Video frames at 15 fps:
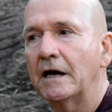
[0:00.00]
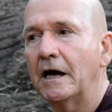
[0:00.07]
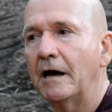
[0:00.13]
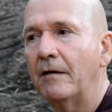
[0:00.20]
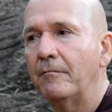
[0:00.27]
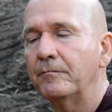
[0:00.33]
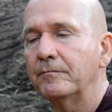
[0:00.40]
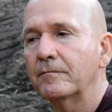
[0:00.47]

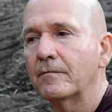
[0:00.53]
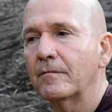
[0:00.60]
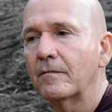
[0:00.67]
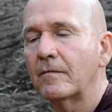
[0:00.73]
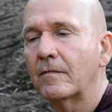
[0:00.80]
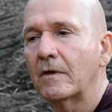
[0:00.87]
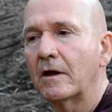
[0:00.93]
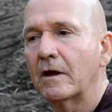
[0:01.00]
Um,
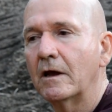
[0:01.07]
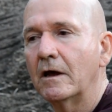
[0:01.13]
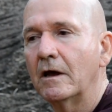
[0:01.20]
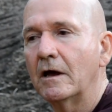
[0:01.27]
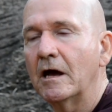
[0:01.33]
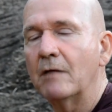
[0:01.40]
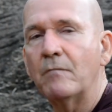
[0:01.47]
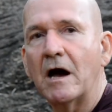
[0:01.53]

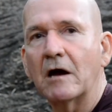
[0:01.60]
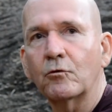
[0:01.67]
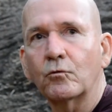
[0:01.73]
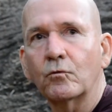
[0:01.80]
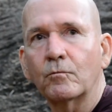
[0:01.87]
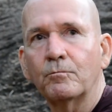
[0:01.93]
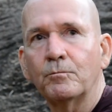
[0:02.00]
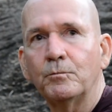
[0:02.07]
A monk